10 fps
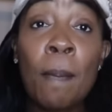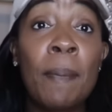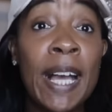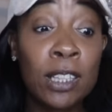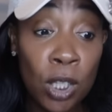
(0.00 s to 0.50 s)

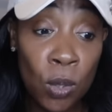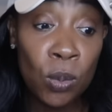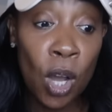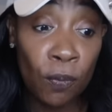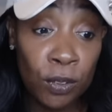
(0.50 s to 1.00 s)
by
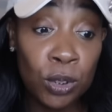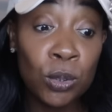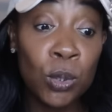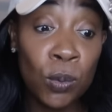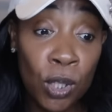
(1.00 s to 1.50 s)
loan
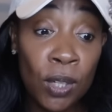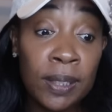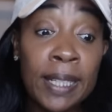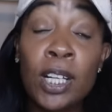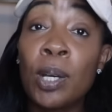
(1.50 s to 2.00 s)
officers who thought
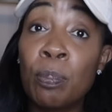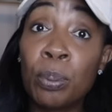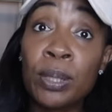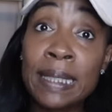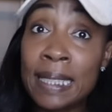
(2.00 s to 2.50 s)
they could
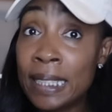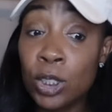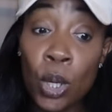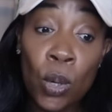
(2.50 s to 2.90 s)
predict